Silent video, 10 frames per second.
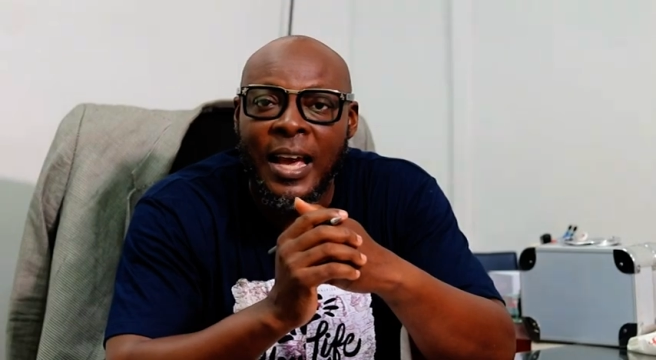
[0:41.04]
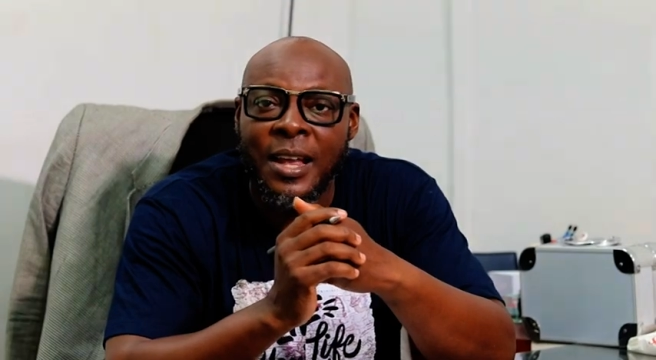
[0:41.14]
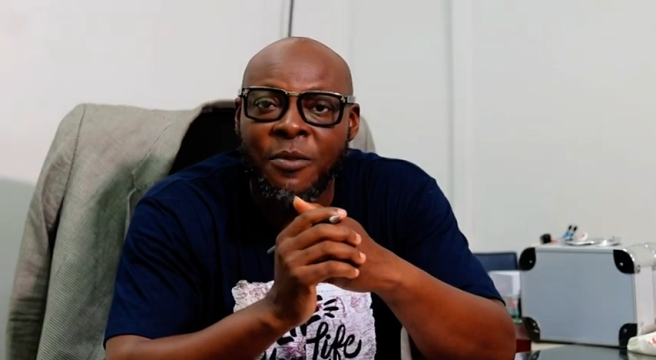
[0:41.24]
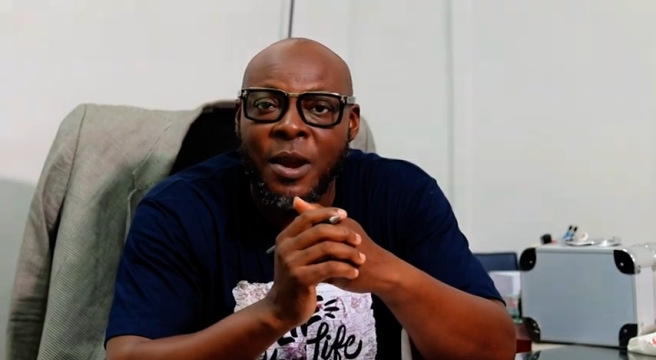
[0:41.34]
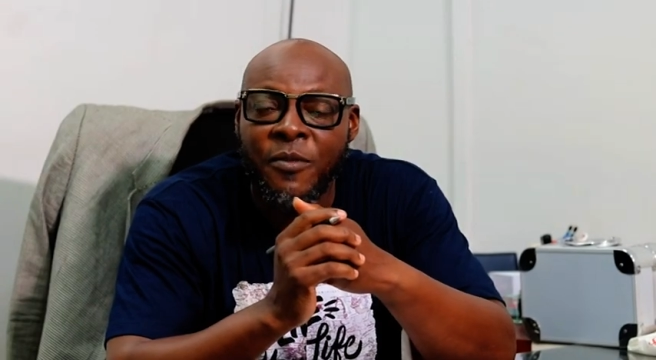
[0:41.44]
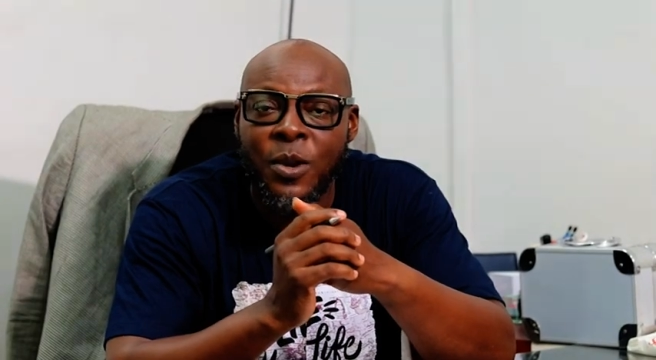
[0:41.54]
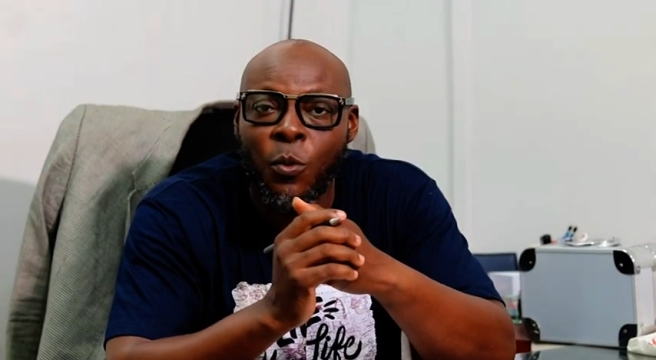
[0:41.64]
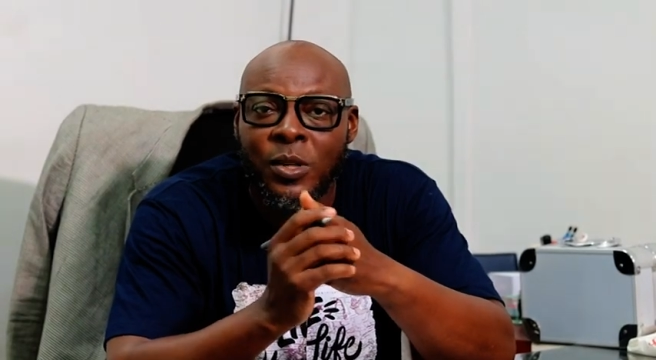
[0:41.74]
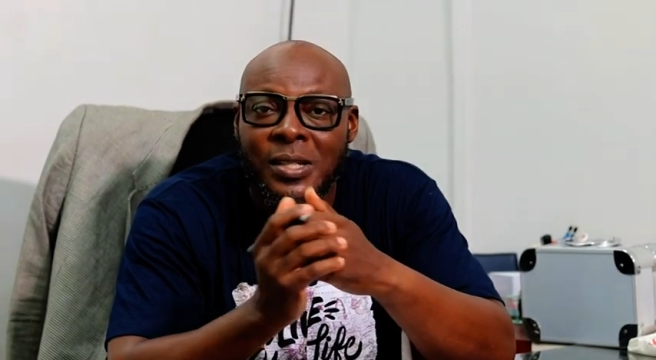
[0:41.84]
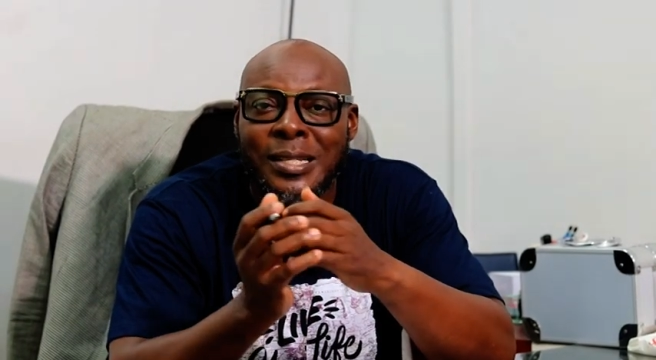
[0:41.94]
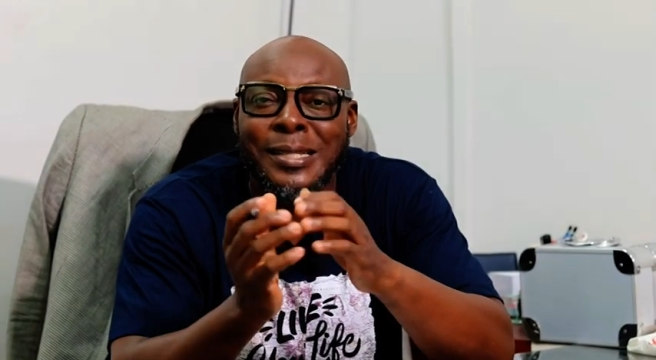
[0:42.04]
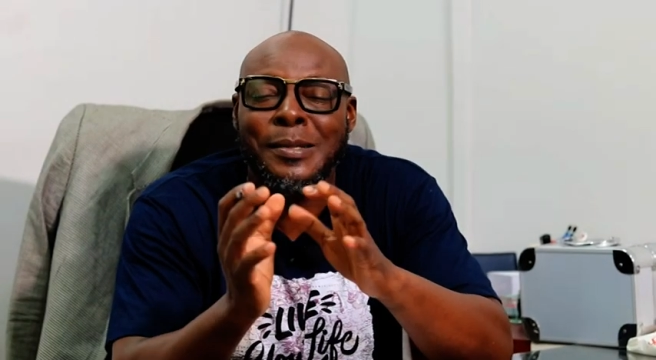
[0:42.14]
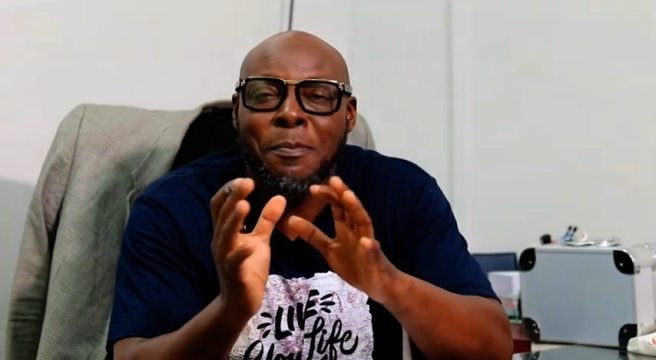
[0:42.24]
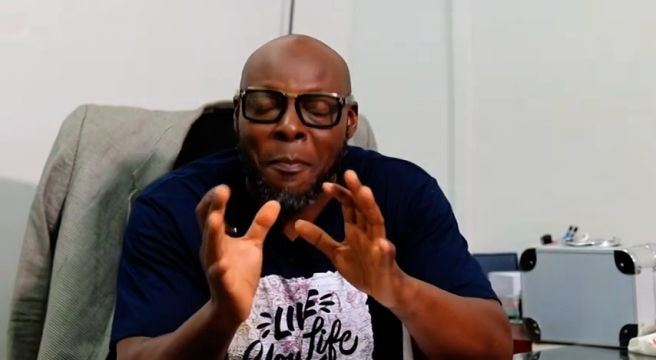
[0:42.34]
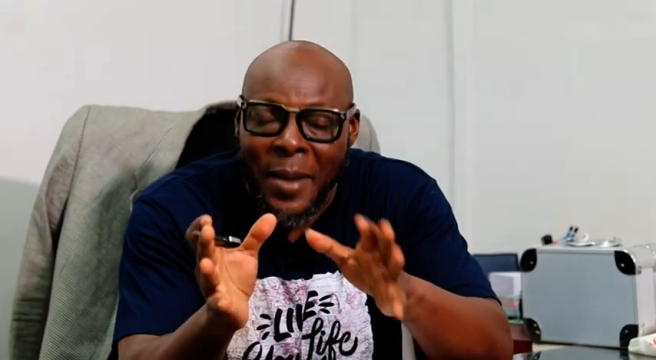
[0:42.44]
And Reverend was
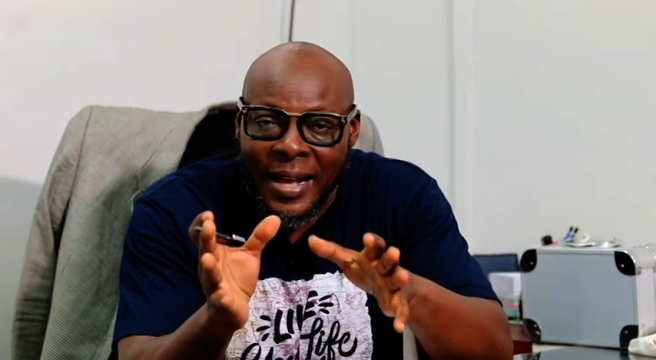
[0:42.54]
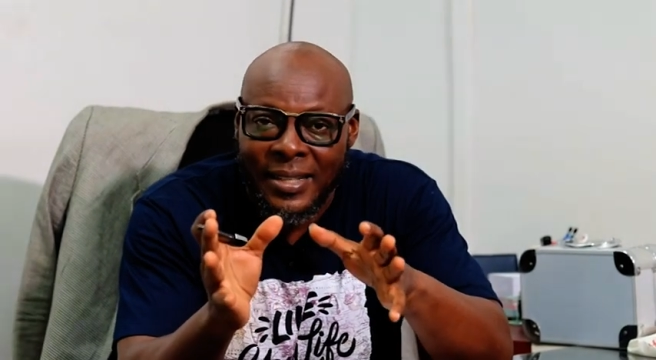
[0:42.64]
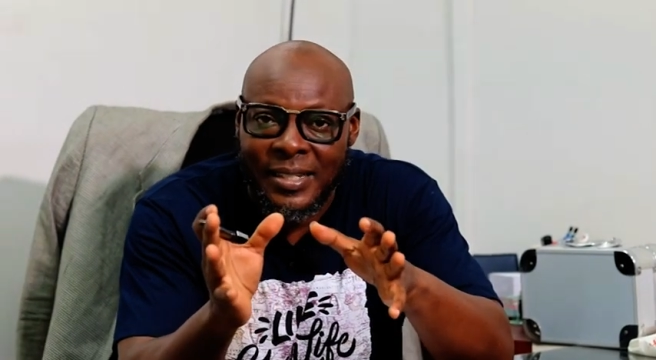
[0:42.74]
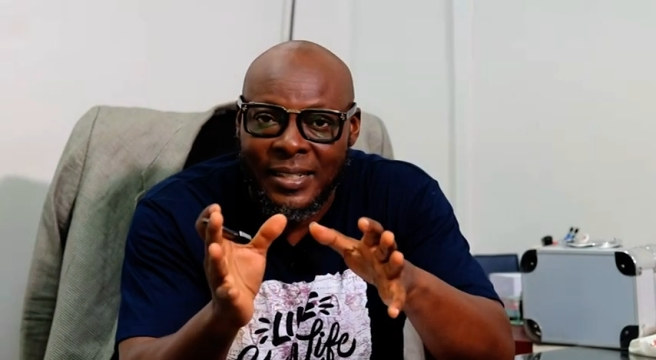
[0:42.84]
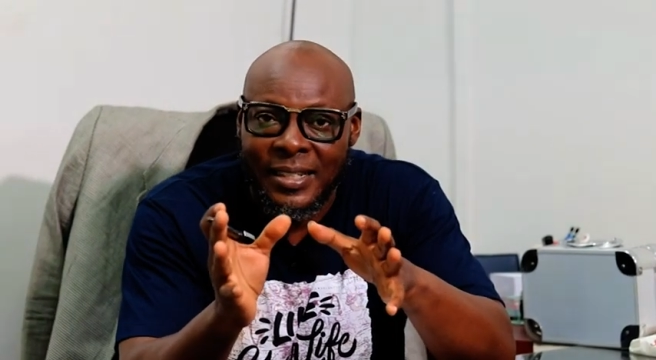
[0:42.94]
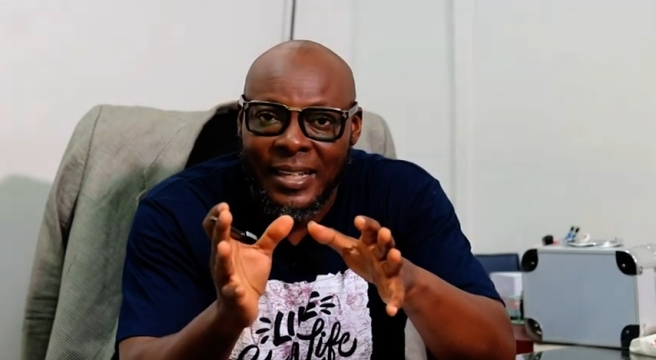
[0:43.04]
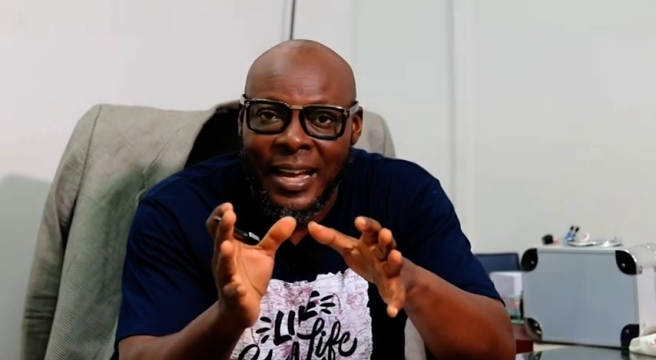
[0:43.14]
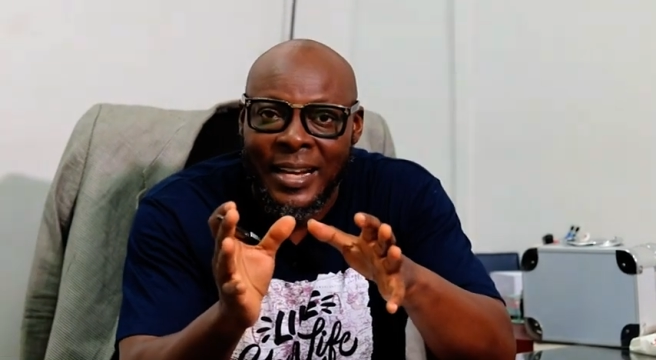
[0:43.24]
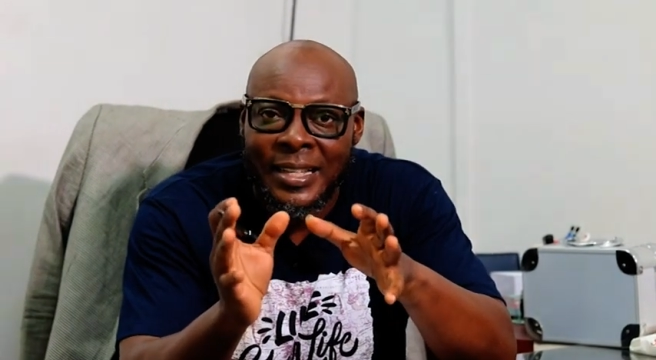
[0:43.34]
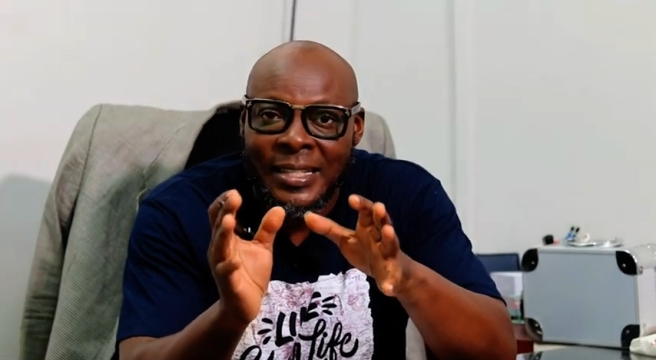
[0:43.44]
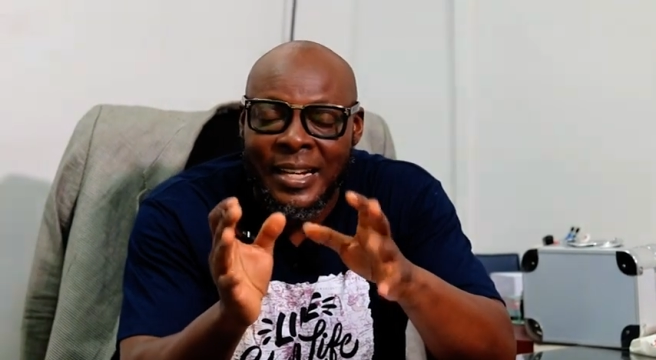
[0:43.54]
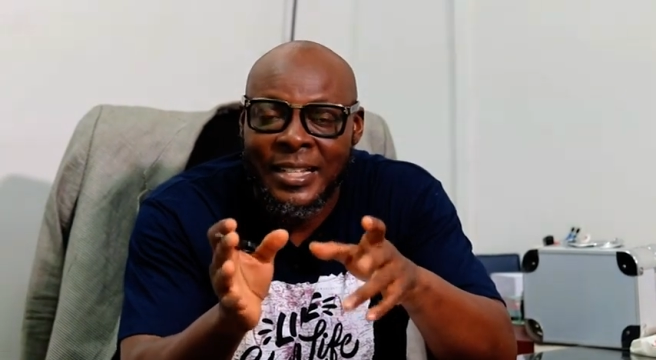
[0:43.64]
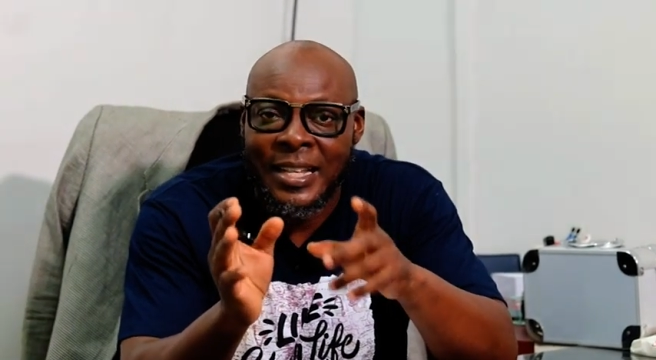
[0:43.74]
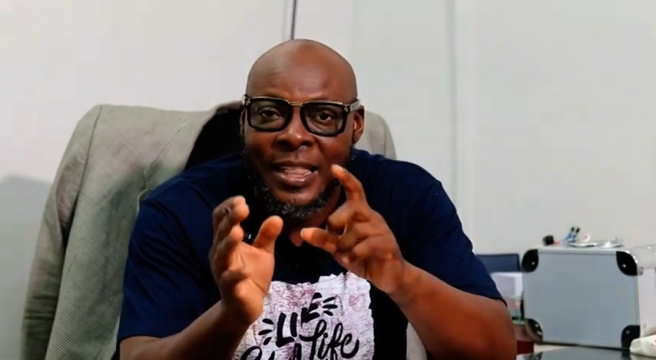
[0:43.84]
smart and intelligent.